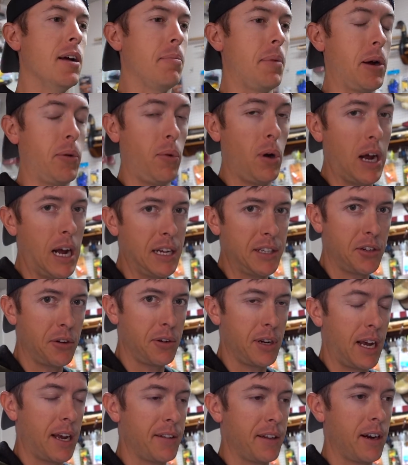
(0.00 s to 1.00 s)
My rods are
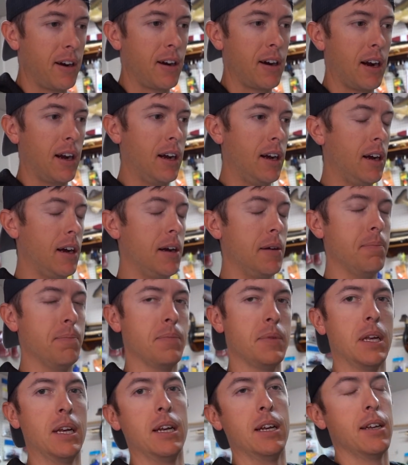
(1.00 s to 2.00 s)
down there.
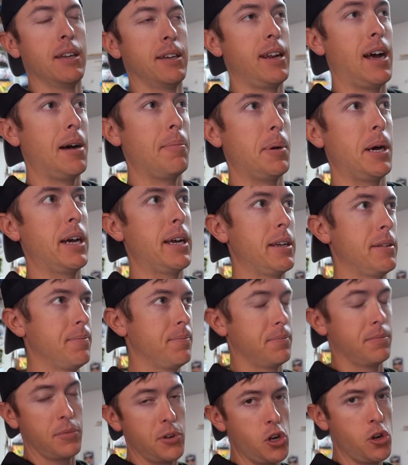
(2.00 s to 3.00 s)
Not my
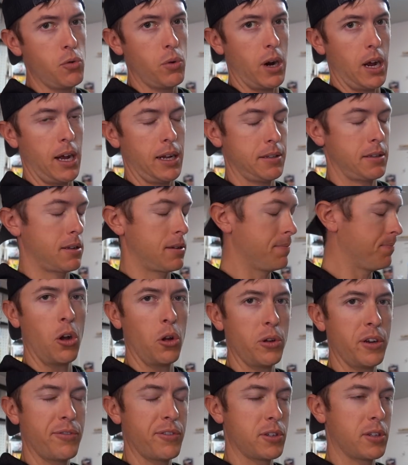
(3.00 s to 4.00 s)
new rods,
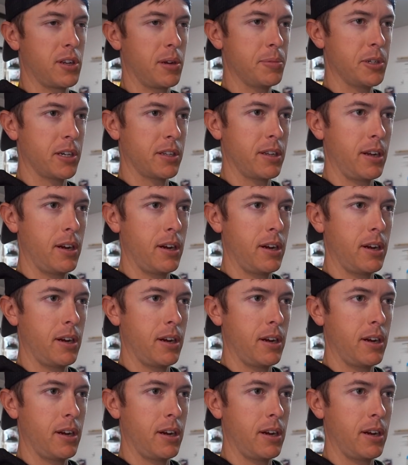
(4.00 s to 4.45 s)
whole different subject